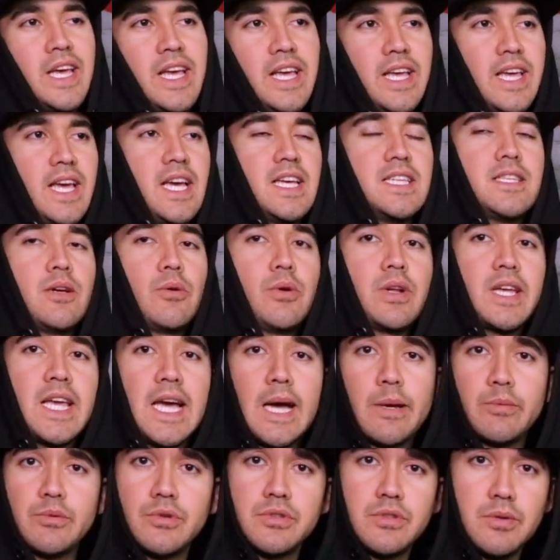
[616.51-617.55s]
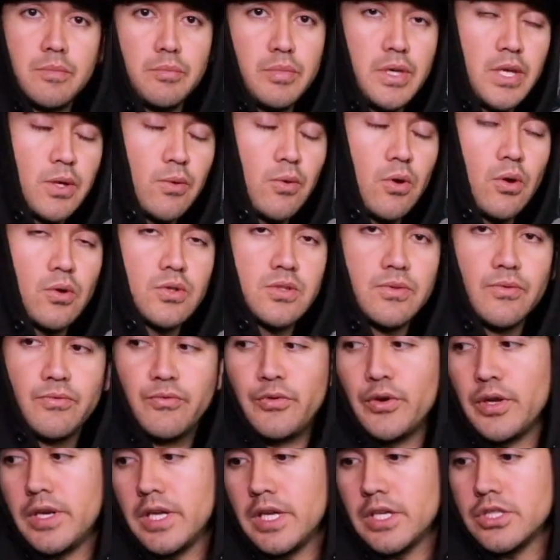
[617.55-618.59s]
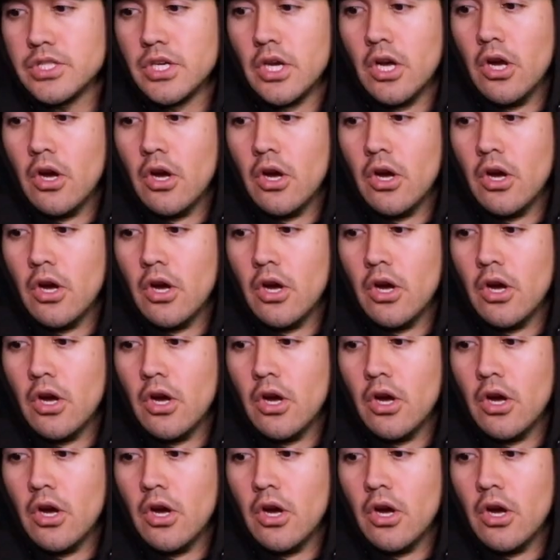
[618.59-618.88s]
in case I want to capture some B-roll, some footage,